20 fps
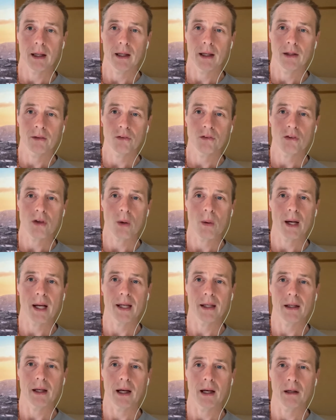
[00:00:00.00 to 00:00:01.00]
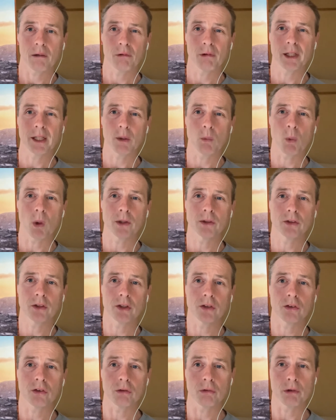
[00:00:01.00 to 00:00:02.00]
so I really
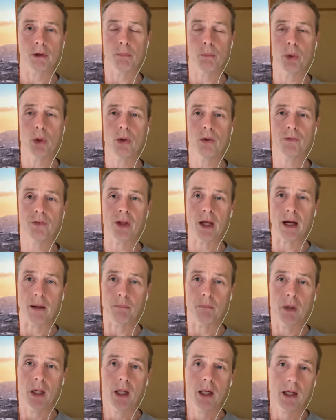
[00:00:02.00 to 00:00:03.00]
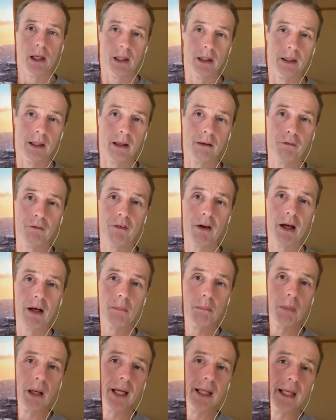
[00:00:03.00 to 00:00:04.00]
wanted to remove them, and I
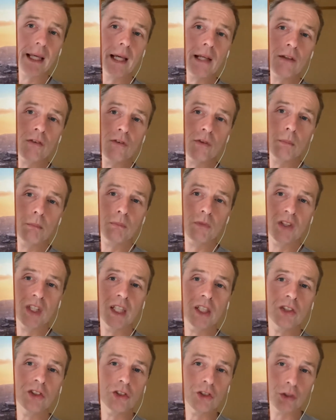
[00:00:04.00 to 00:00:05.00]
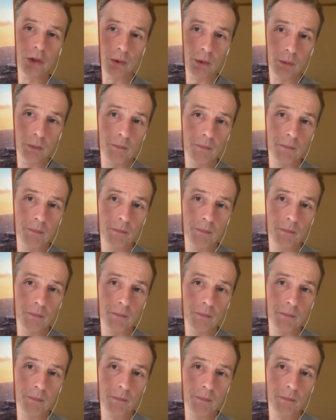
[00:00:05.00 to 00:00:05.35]
found by getting some tissue